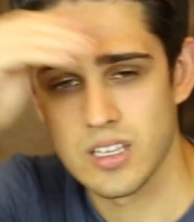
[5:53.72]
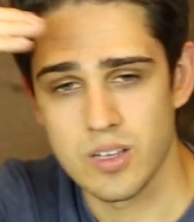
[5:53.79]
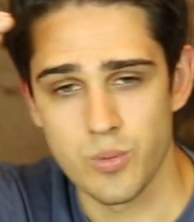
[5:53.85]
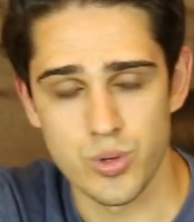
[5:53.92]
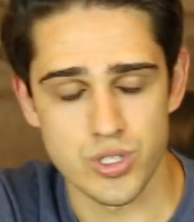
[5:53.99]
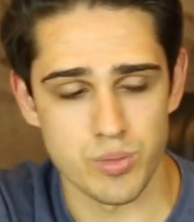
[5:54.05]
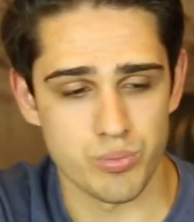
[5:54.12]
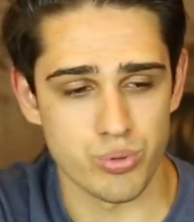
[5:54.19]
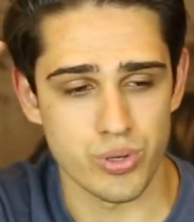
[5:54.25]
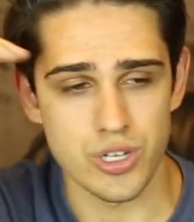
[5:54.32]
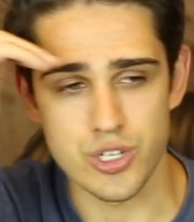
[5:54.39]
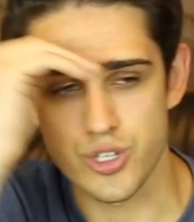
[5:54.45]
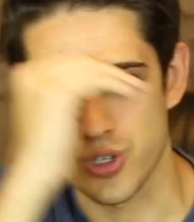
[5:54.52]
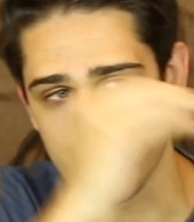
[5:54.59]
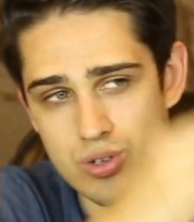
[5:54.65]
which I'm pretty
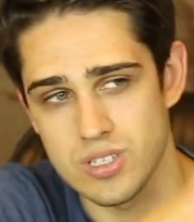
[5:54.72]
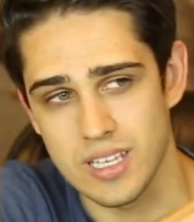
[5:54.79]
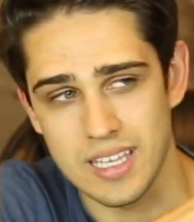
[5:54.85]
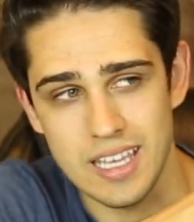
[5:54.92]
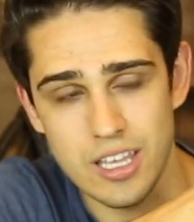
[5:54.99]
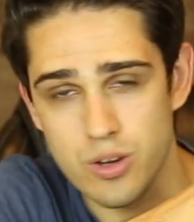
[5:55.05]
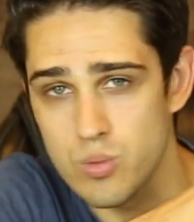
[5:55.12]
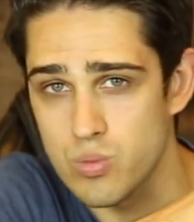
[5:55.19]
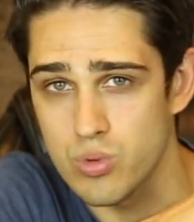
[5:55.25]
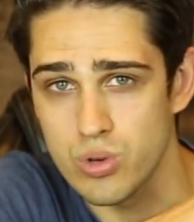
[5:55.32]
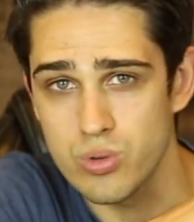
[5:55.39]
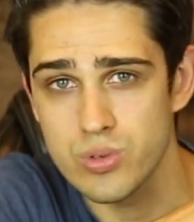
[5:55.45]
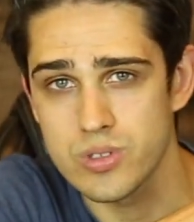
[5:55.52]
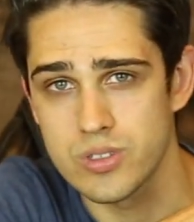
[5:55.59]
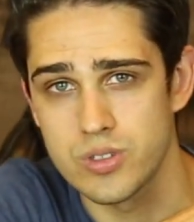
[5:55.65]
sure is like en
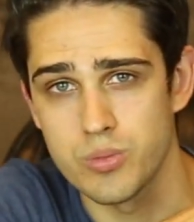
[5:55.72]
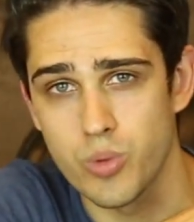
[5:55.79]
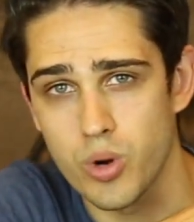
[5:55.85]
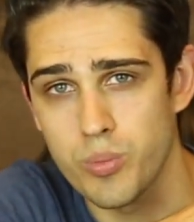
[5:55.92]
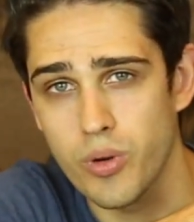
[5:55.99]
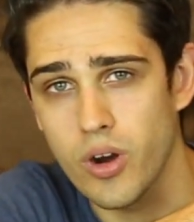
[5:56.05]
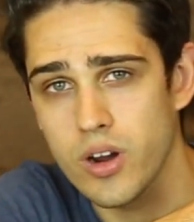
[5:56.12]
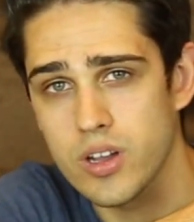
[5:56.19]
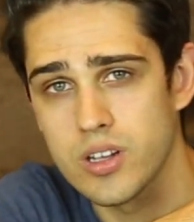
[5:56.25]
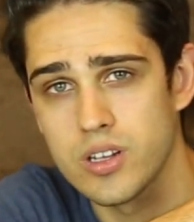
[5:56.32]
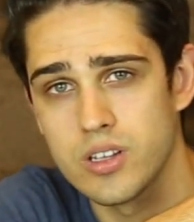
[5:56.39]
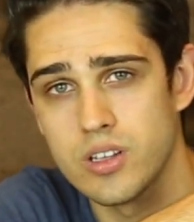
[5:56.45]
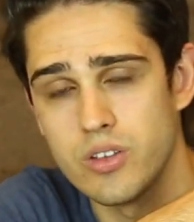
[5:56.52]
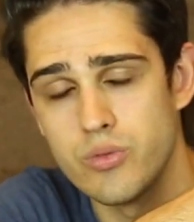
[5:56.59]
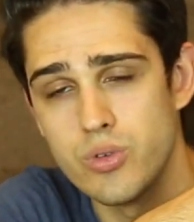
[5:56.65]
route to Moore Park
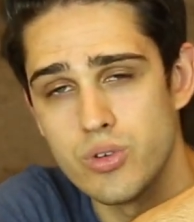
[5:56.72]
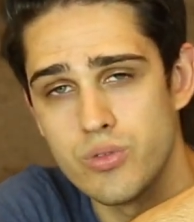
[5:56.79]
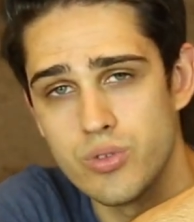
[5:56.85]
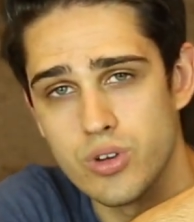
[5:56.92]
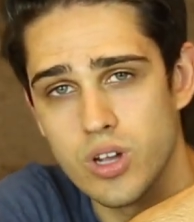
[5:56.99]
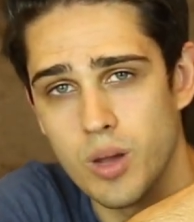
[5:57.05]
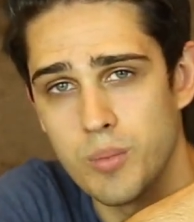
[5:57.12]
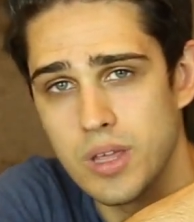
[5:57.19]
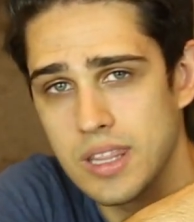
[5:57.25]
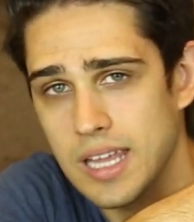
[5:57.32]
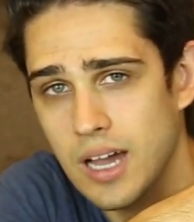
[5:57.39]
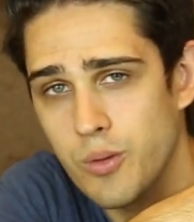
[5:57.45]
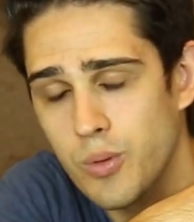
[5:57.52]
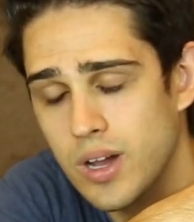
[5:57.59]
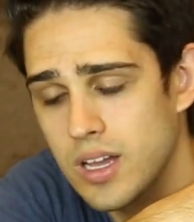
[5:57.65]
if you're coming
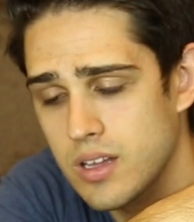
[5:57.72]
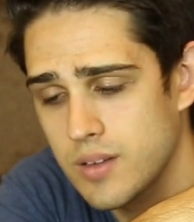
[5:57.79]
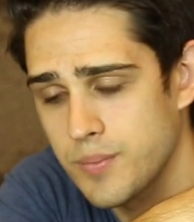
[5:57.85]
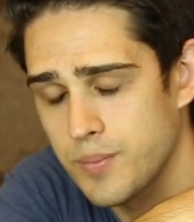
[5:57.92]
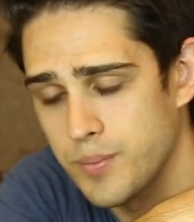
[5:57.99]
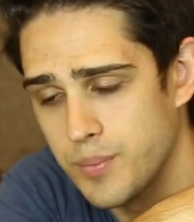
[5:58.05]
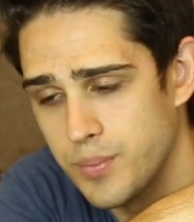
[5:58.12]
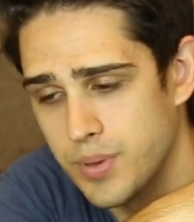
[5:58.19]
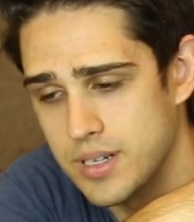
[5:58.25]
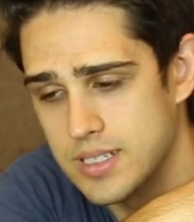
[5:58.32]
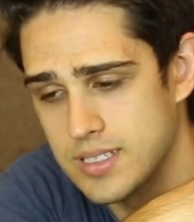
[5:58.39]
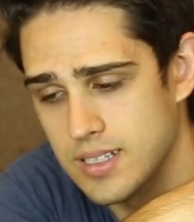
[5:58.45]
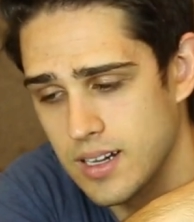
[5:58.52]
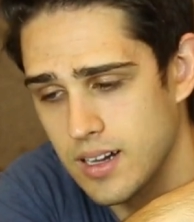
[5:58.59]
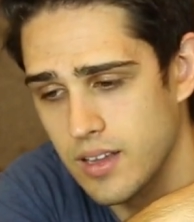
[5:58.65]
that way. But
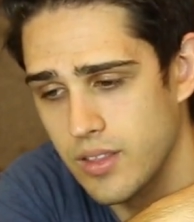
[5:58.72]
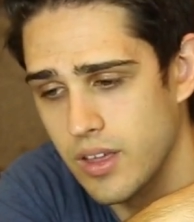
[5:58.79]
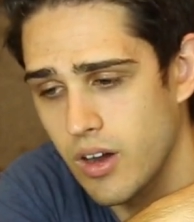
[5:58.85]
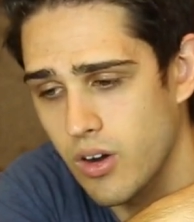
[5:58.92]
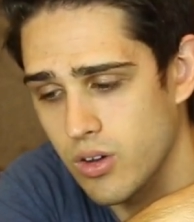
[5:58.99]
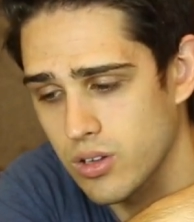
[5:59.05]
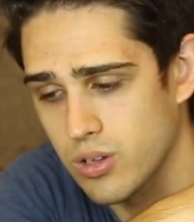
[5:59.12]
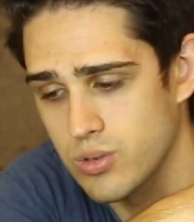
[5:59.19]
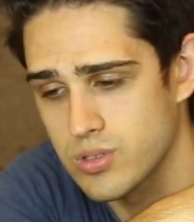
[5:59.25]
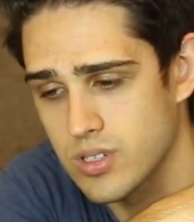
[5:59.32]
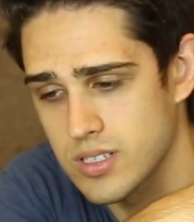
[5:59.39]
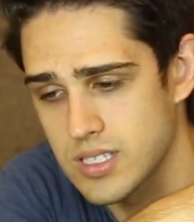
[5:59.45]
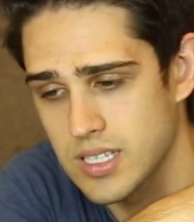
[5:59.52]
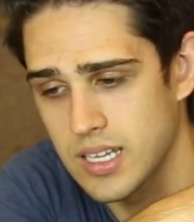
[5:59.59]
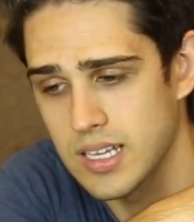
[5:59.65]
they are closed
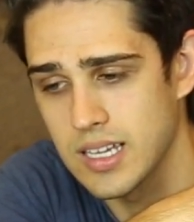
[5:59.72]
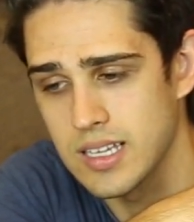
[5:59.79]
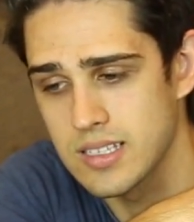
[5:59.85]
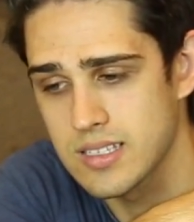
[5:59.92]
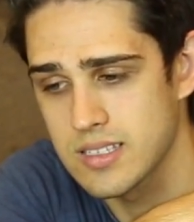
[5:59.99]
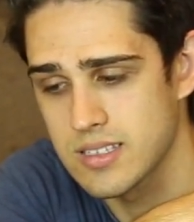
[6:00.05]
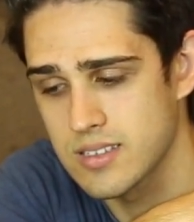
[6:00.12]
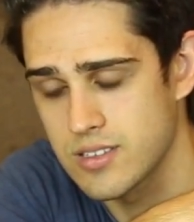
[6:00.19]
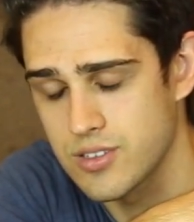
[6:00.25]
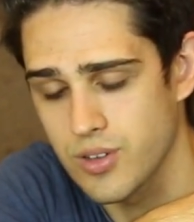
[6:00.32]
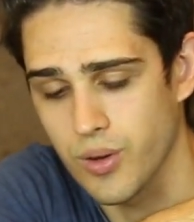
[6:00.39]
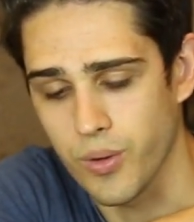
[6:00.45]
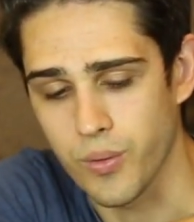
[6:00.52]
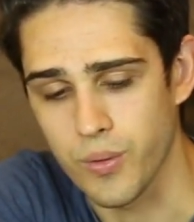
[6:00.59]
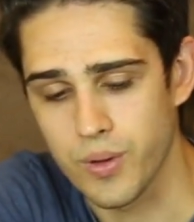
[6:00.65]
on Sundays,
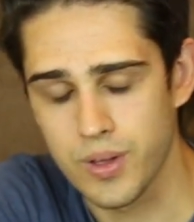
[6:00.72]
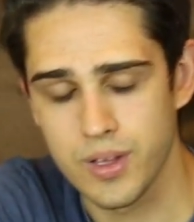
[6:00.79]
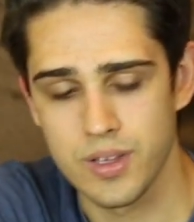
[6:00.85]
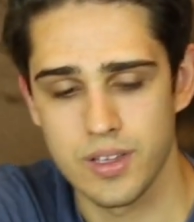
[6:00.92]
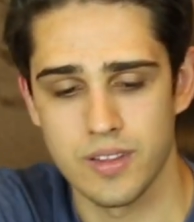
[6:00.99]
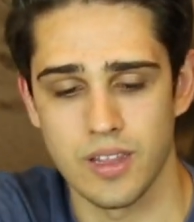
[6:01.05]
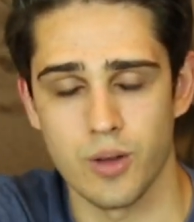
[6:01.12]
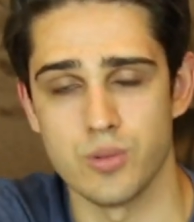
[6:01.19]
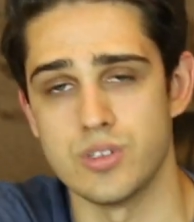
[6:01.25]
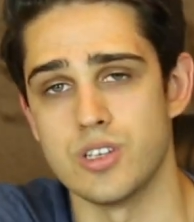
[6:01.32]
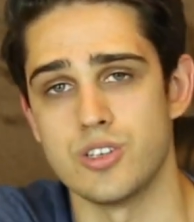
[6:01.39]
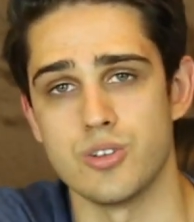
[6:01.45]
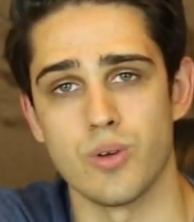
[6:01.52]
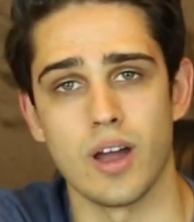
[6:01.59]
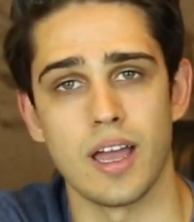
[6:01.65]
so that was the
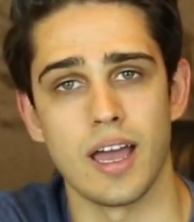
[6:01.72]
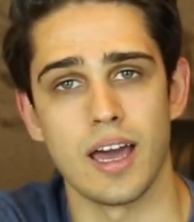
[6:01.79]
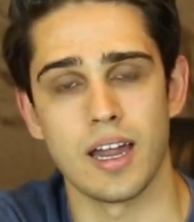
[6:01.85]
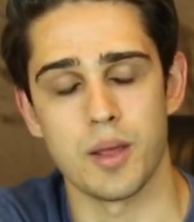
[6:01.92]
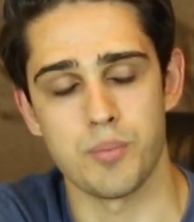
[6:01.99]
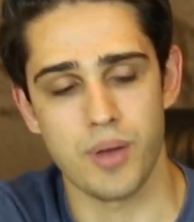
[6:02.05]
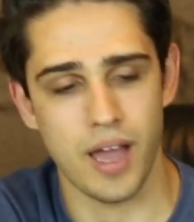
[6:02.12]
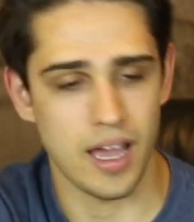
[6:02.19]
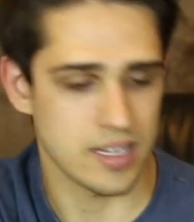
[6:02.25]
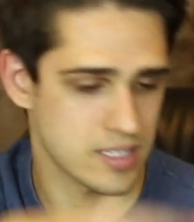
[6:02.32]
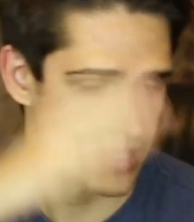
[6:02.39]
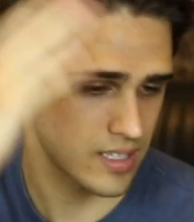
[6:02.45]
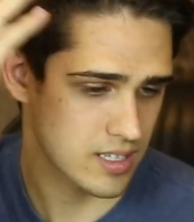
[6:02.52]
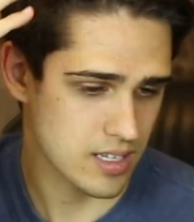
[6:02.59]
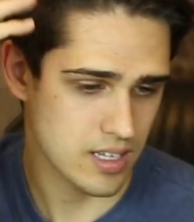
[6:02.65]
issue I had. I
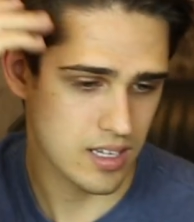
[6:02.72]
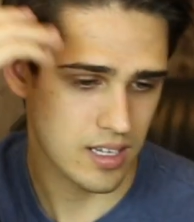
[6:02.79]
passed.